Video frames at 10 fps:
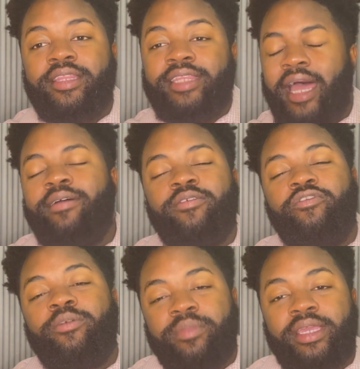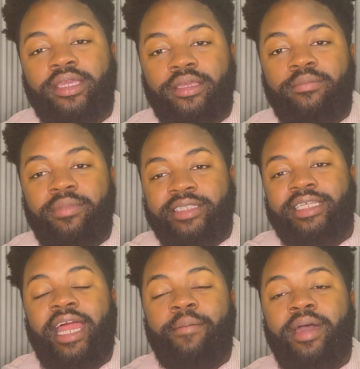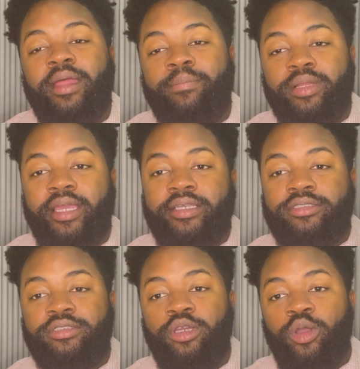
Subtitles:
that for me means that I'm at a place